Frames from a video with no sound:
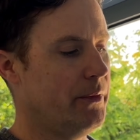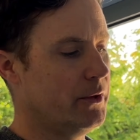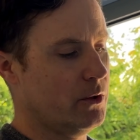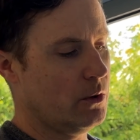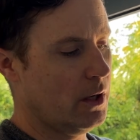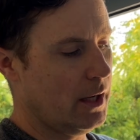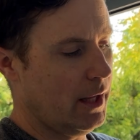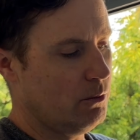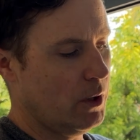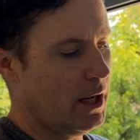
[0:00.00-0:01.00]
the door,
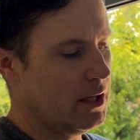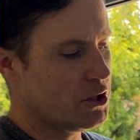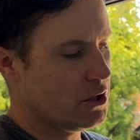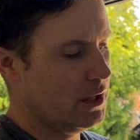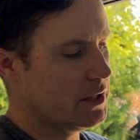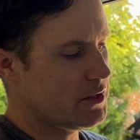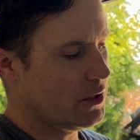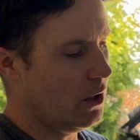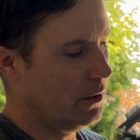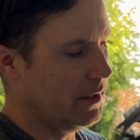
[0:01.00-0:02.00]
and when I initially
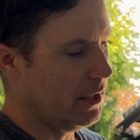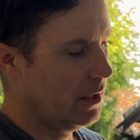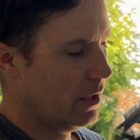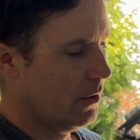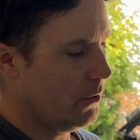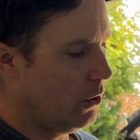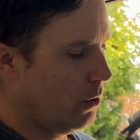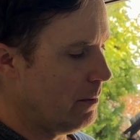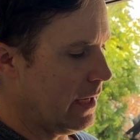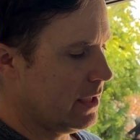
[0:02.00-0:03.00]
installed it, the whole
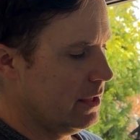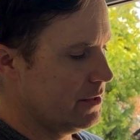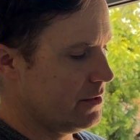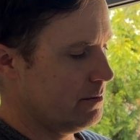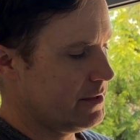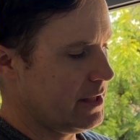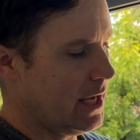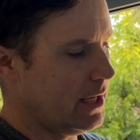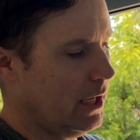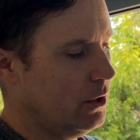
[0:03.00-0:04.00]
mechanism
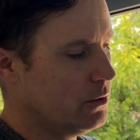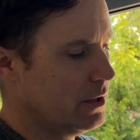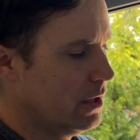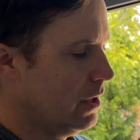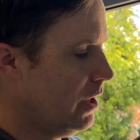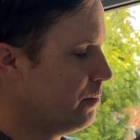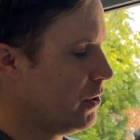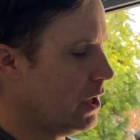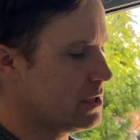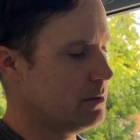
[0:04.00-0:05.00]
sat out
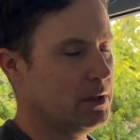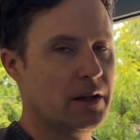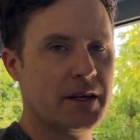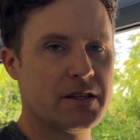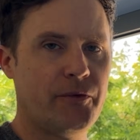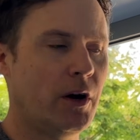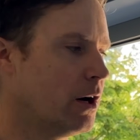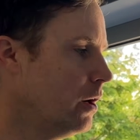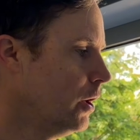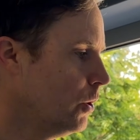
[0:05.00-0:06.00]
approximately this
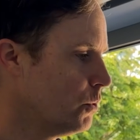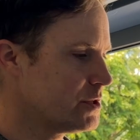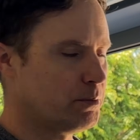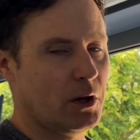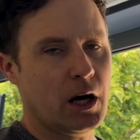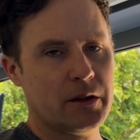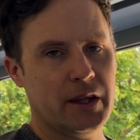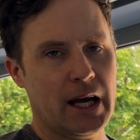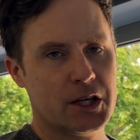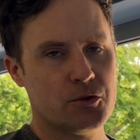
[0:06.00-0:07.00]
far, which blocked
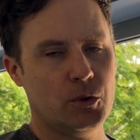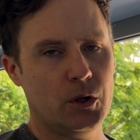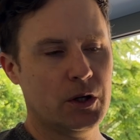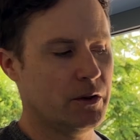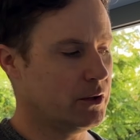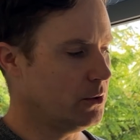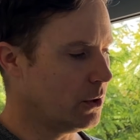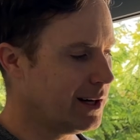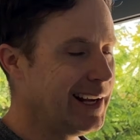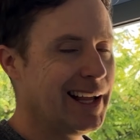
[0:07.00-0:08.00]
the actual look of the
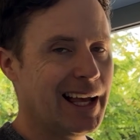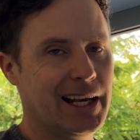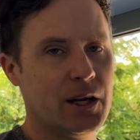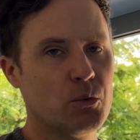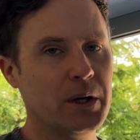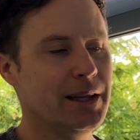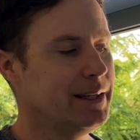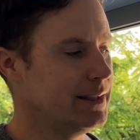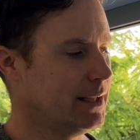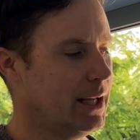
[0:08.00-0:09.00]
door, and I really
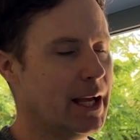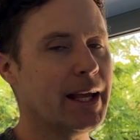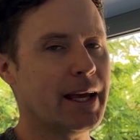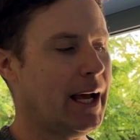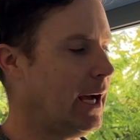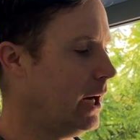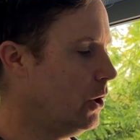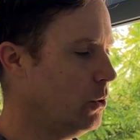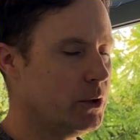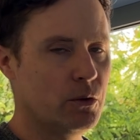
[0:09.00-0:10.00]
didn't like
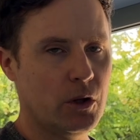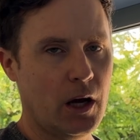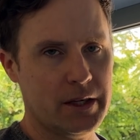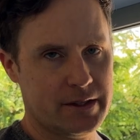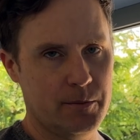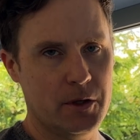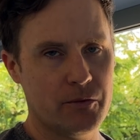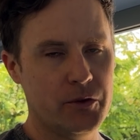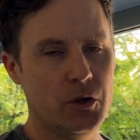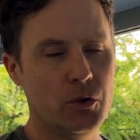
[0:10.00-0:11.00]
how you lost some of your
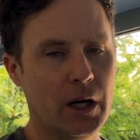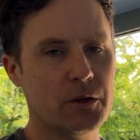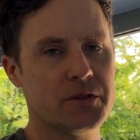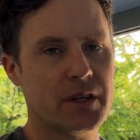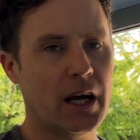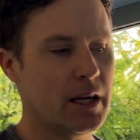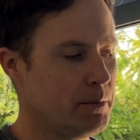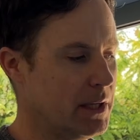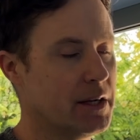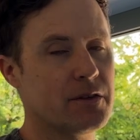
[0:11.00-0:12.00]
view outside
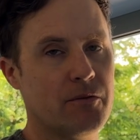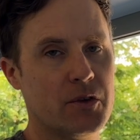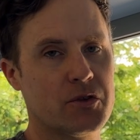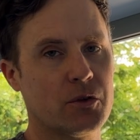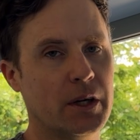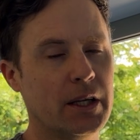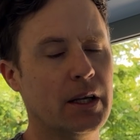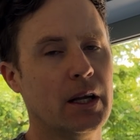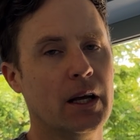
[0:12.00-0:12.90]
because of the screen.